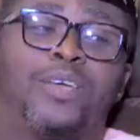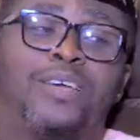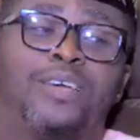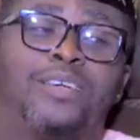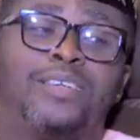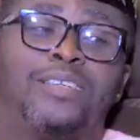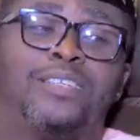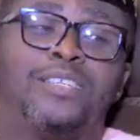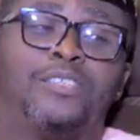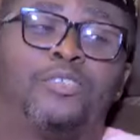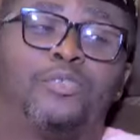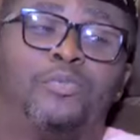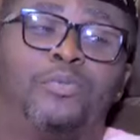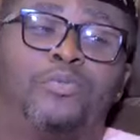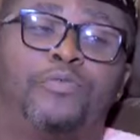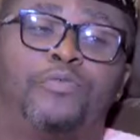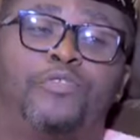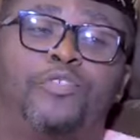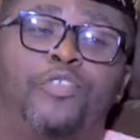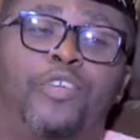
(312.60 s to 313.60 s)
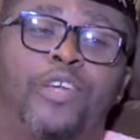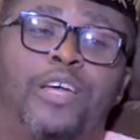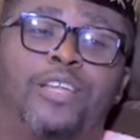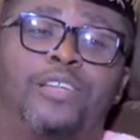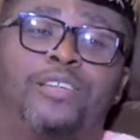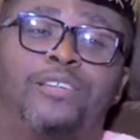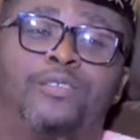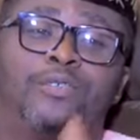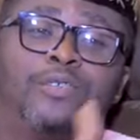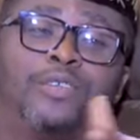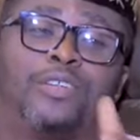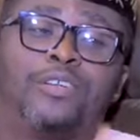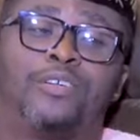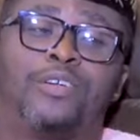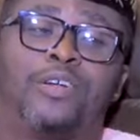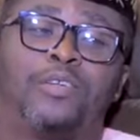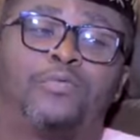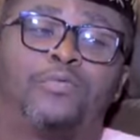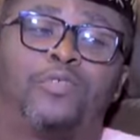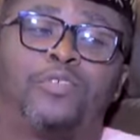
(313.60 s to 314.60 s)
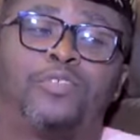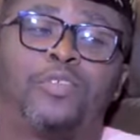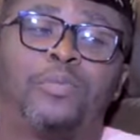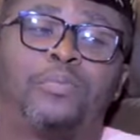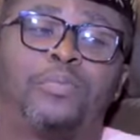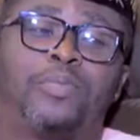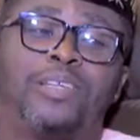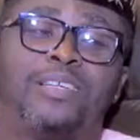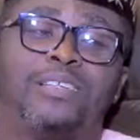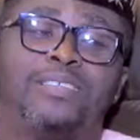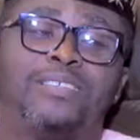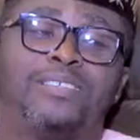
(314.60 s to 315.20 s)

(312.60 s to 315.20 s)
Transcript: Okay, you need to be free and run around for some